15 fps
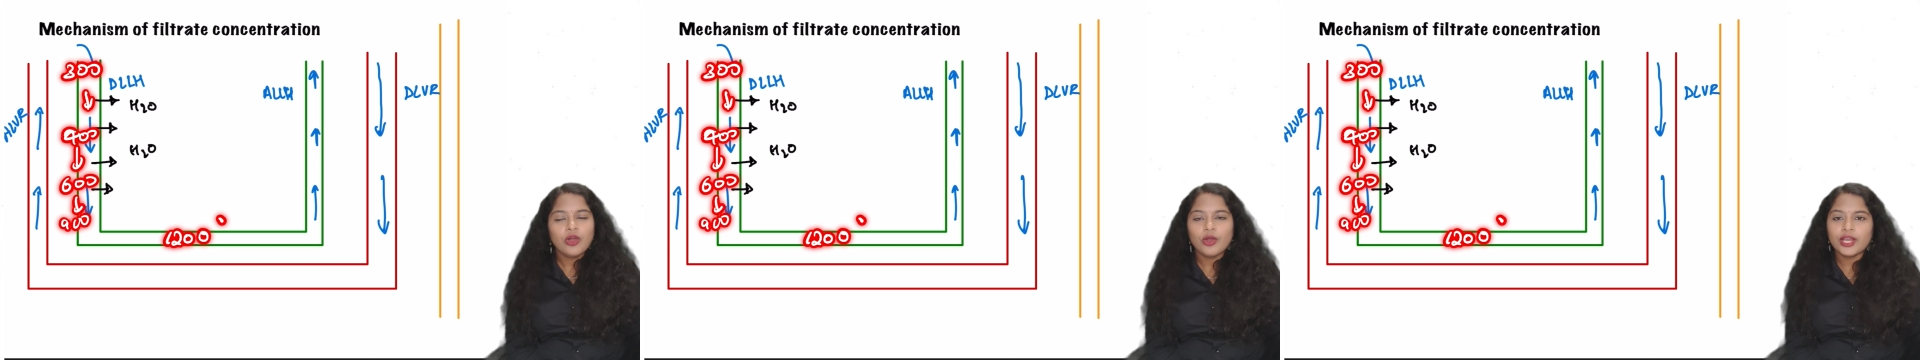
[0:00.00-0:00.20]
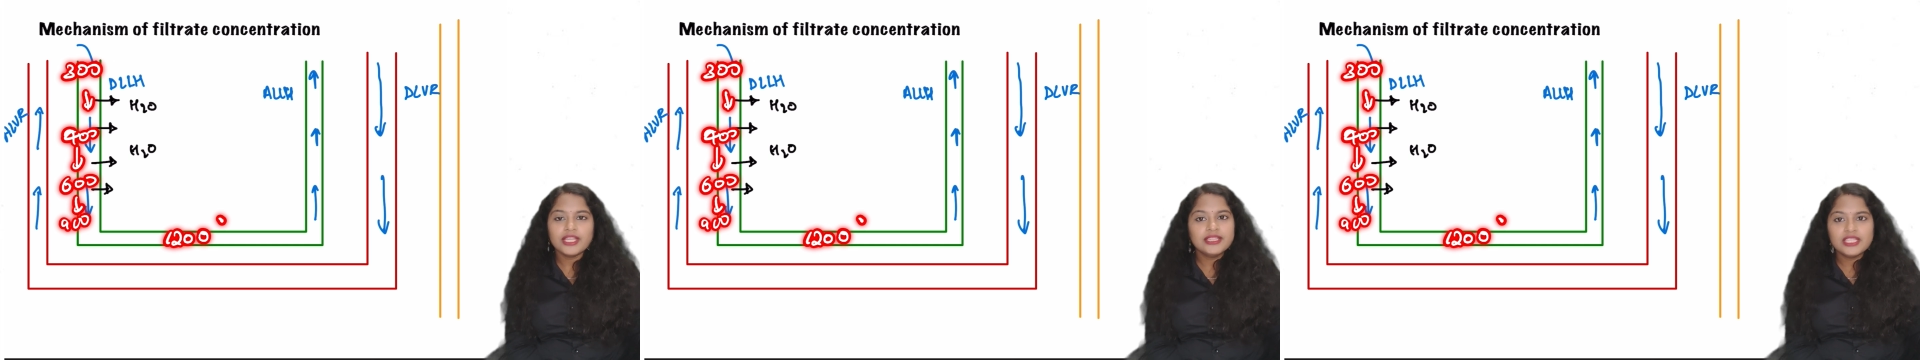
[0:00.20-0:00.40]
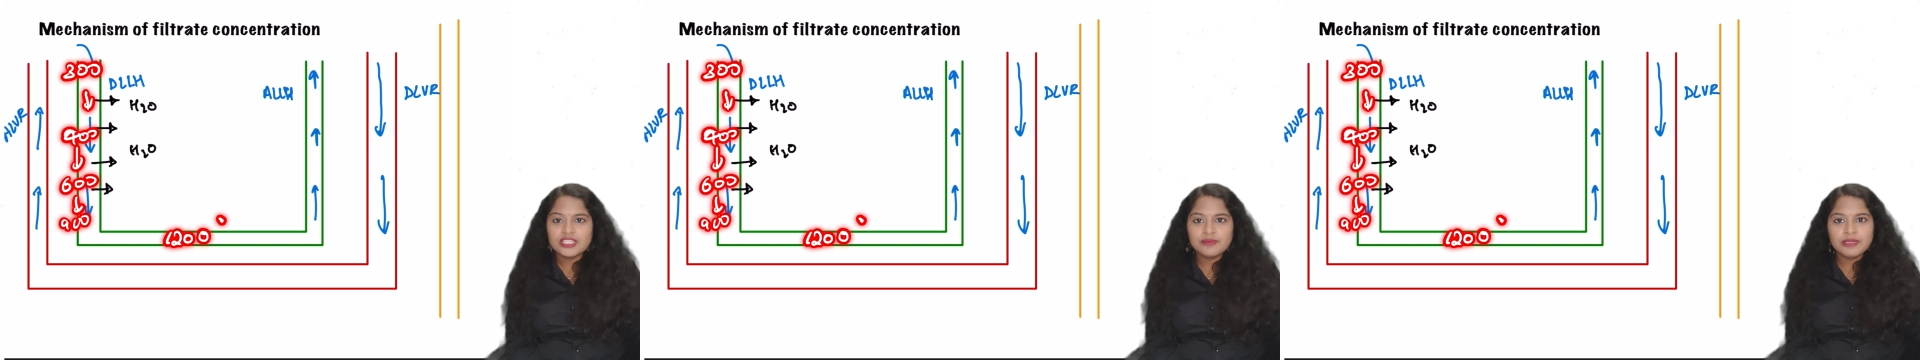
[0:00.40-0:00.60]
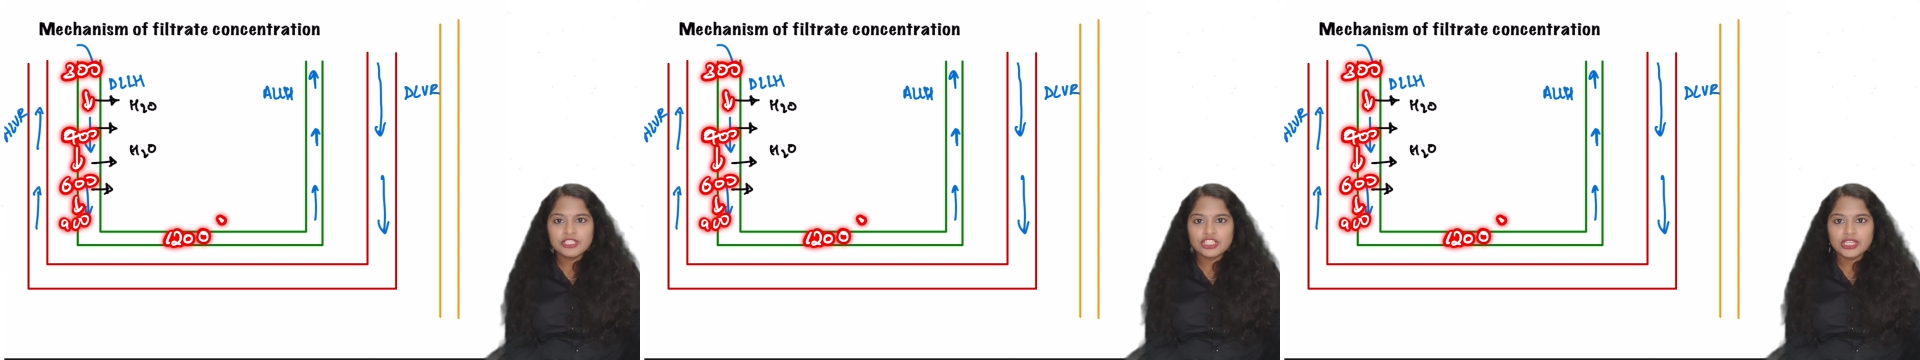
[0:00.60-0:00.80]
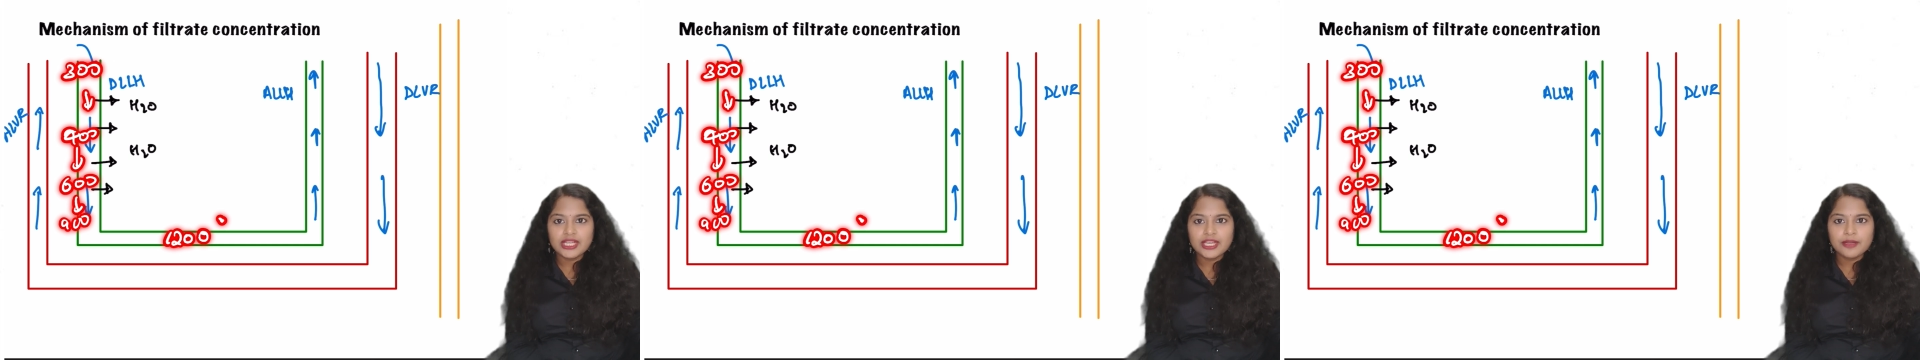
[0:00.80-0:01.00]
Okay, this much
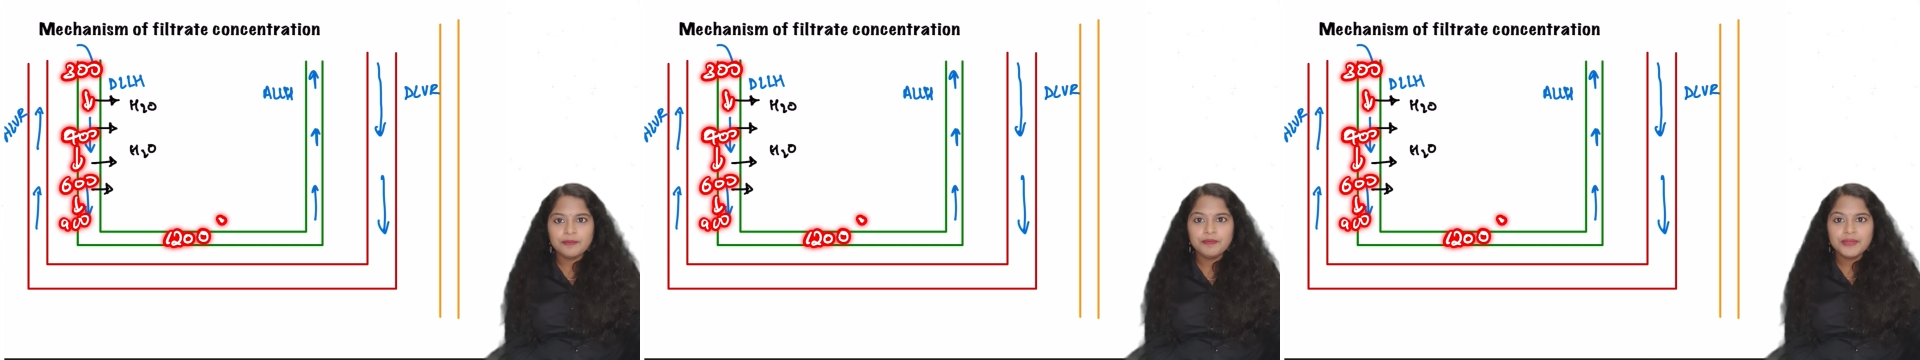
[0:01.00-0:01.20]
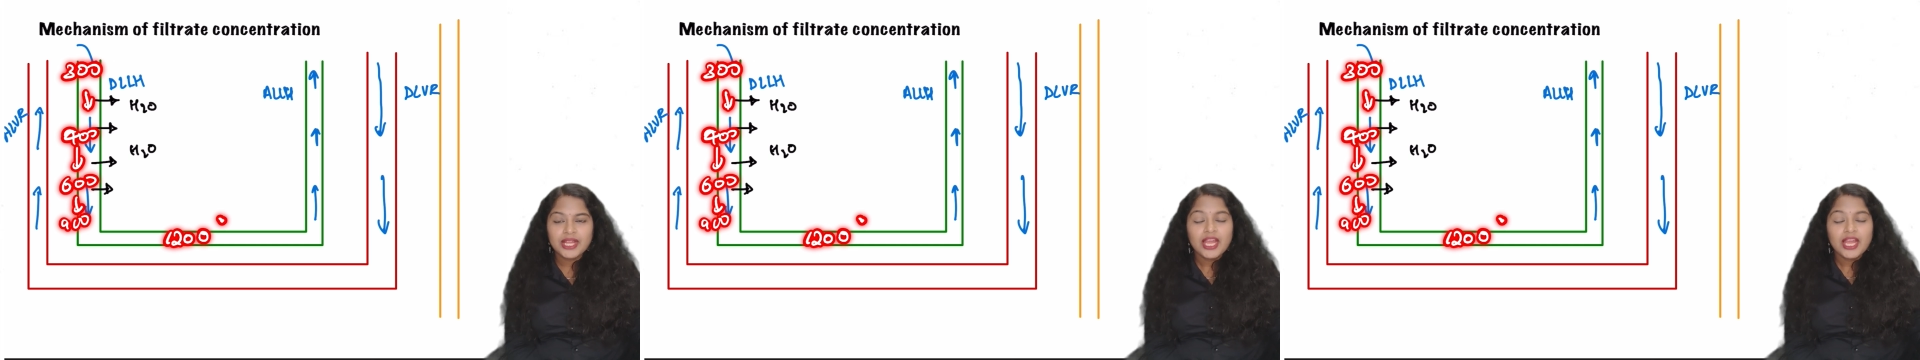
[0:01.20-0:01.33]
clear.